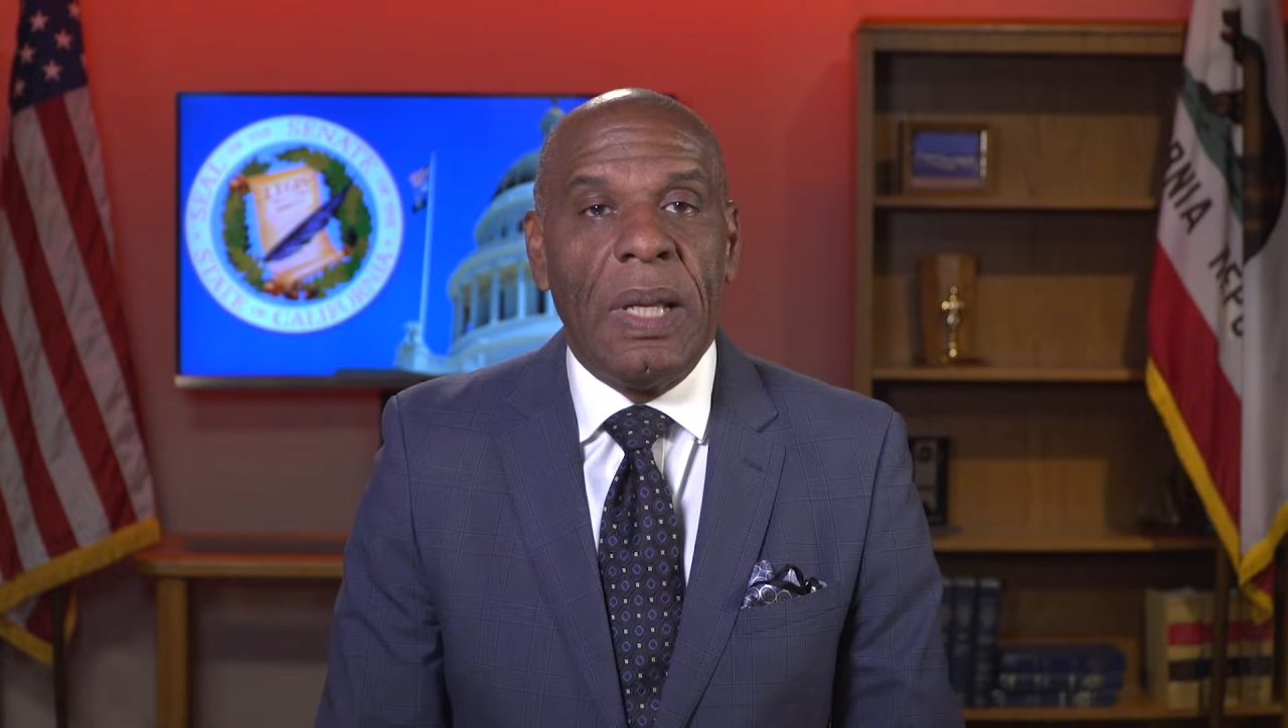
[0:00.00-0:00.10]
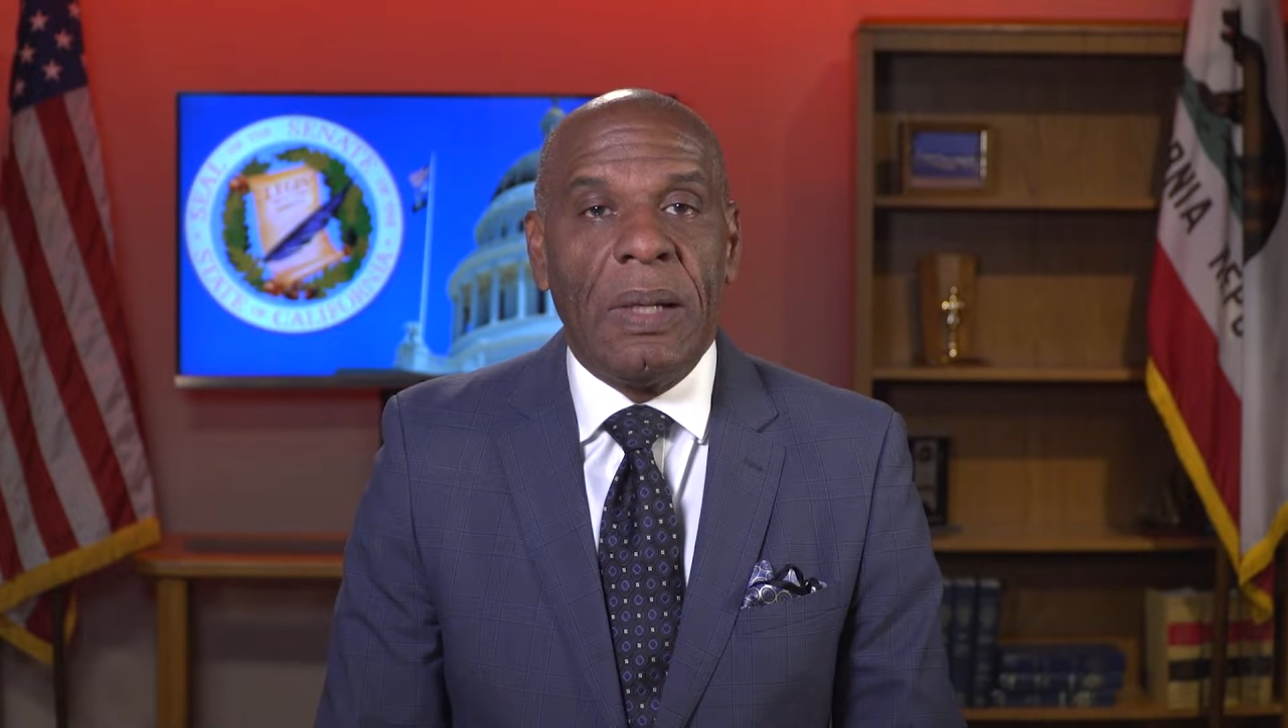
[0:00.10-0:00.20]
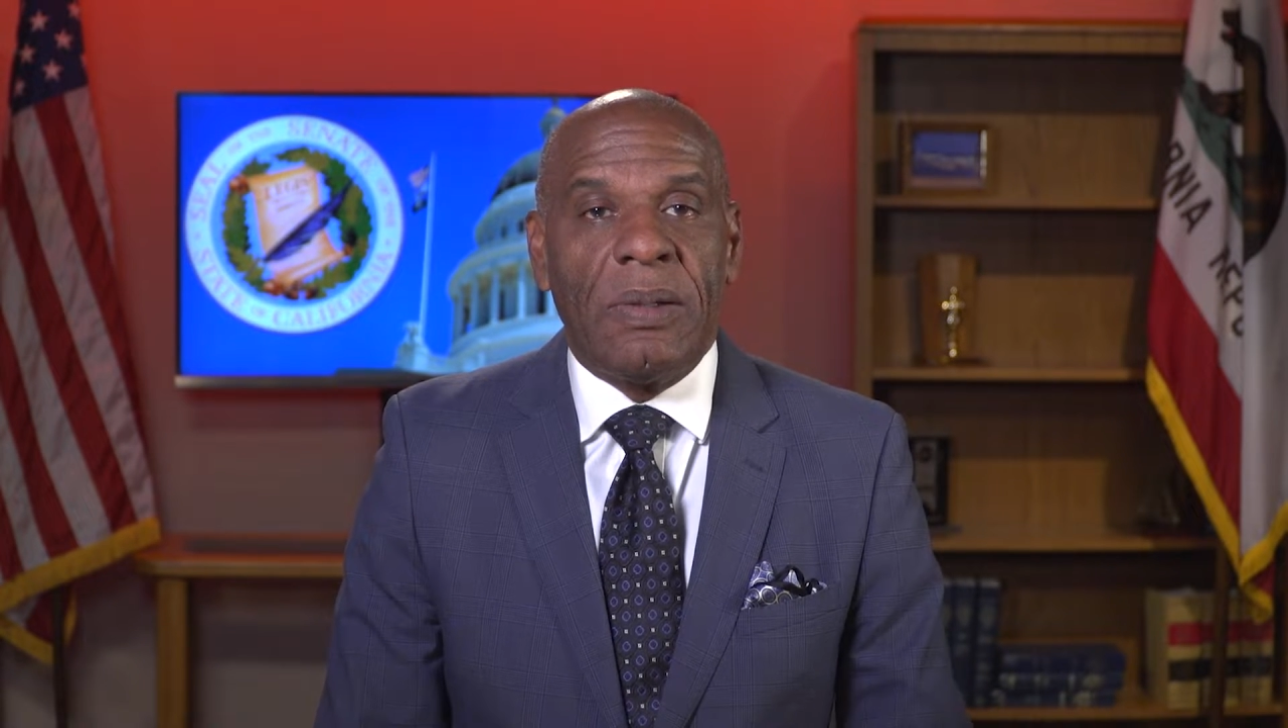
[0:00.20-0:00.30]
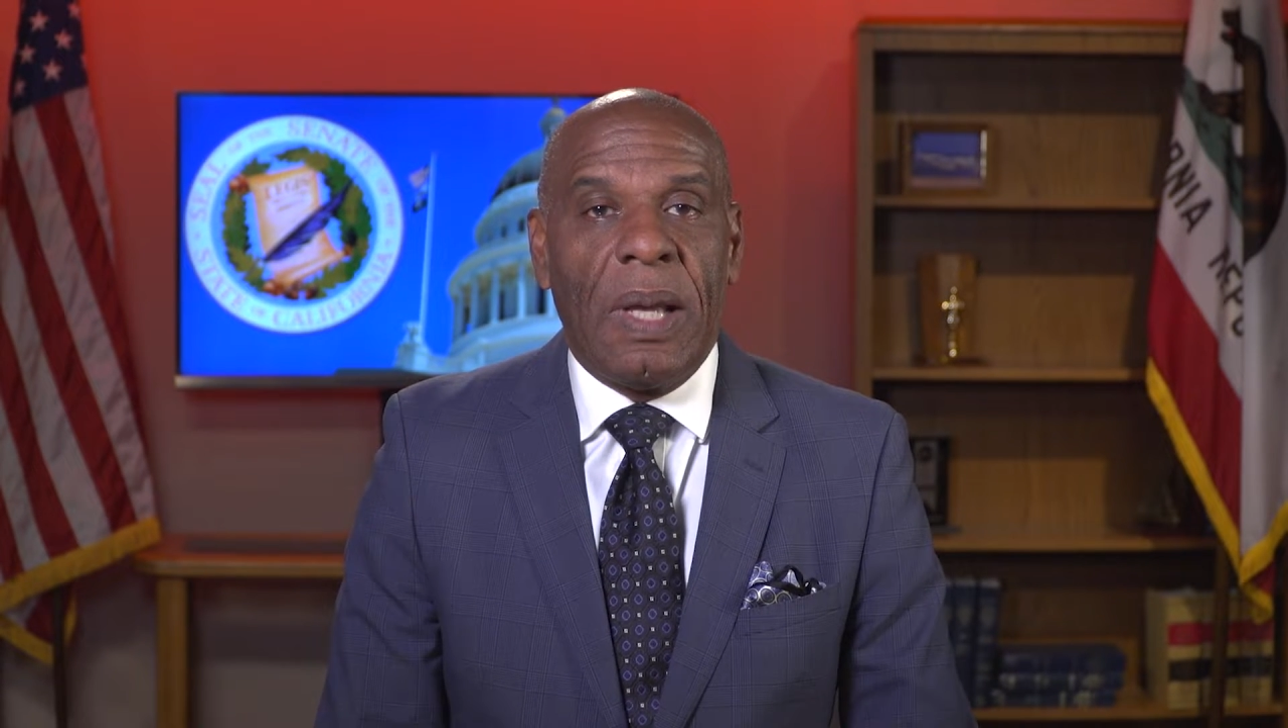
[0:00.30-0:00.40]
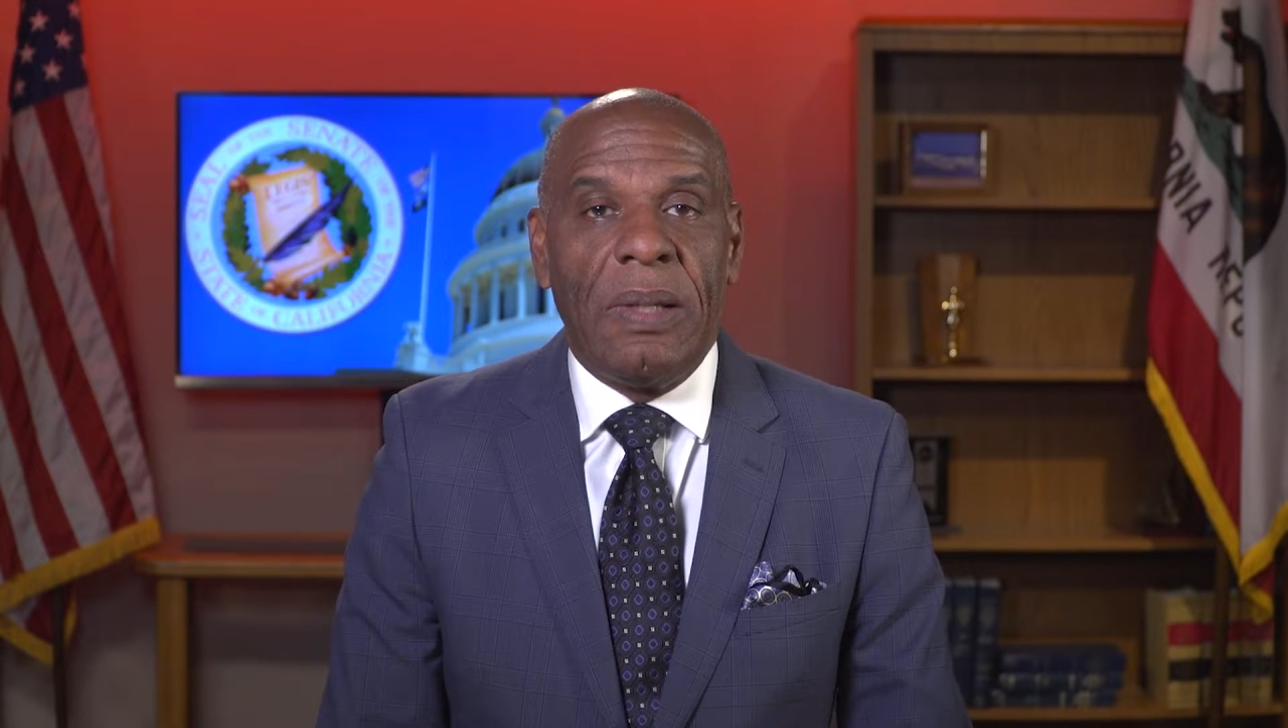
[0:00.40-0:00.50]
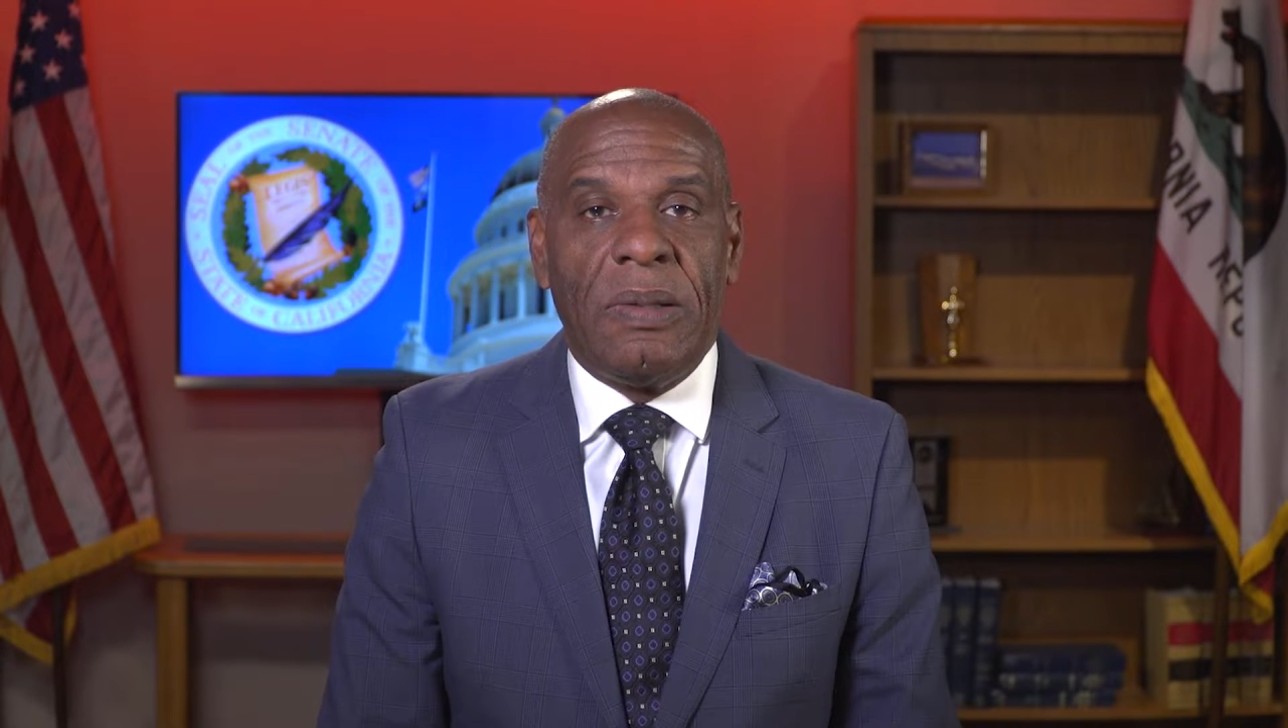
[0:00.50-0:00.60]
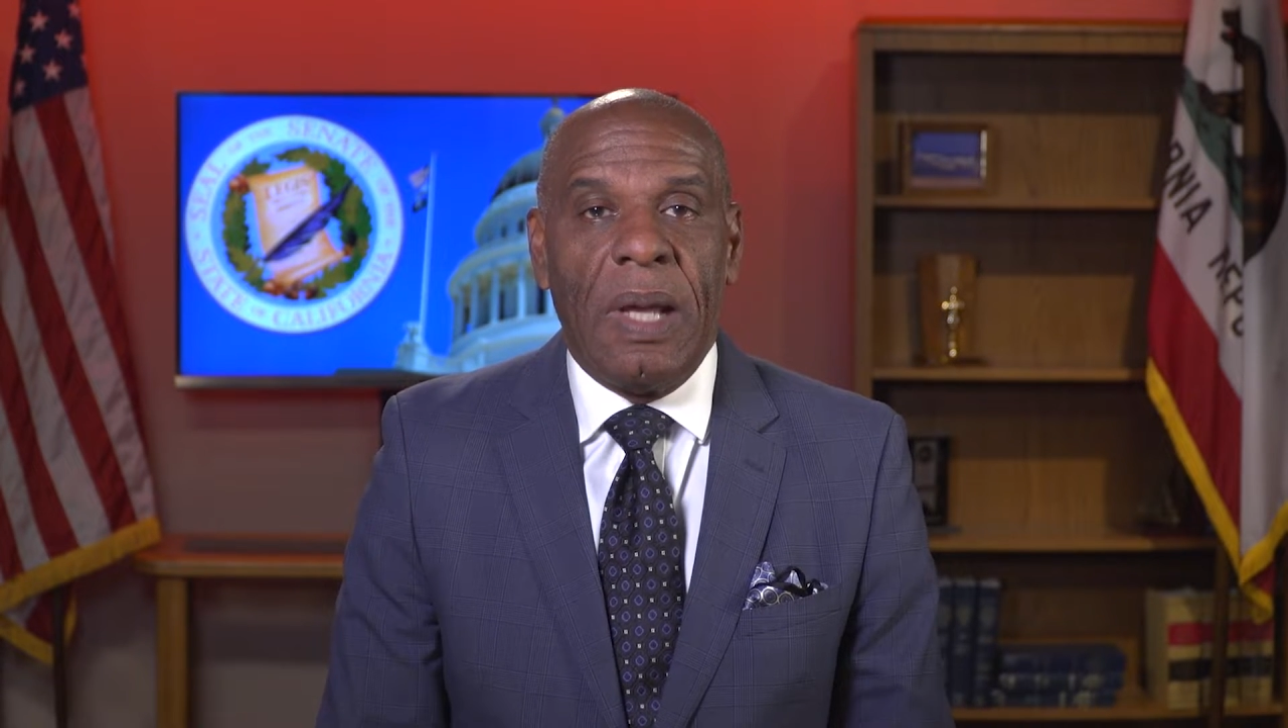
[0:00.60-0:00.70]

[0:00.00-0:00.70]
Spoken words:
the excise